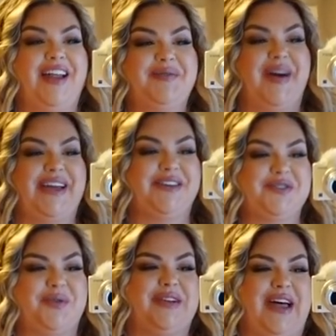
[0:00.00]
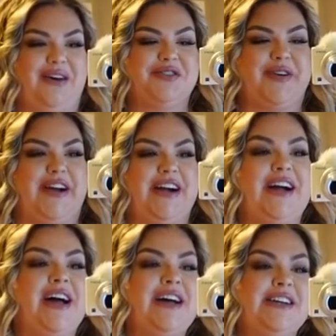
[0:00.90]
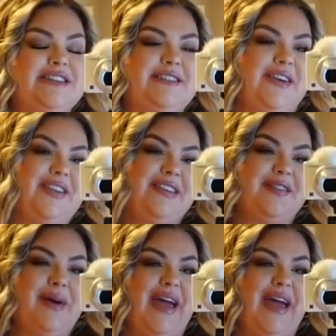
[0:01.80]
than my usual loungewear. So this is my